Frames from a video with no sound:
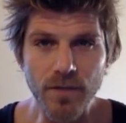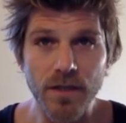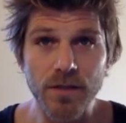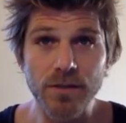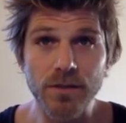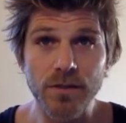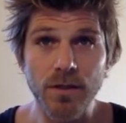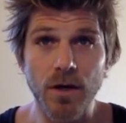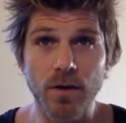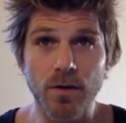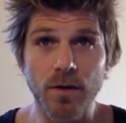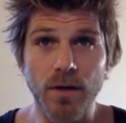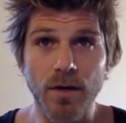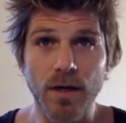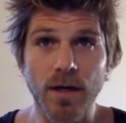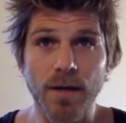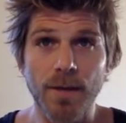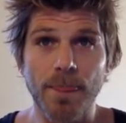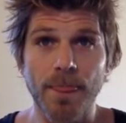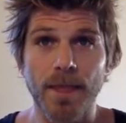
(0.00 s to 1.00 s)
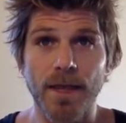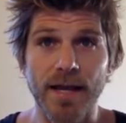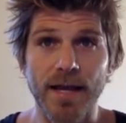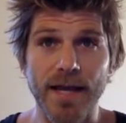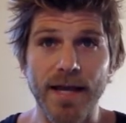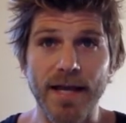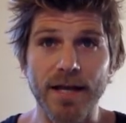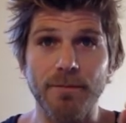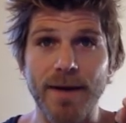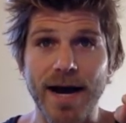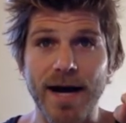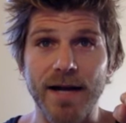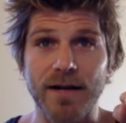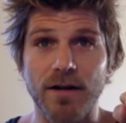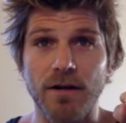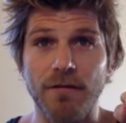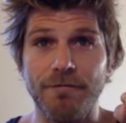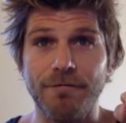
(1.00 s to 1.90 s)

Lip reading: So eat about a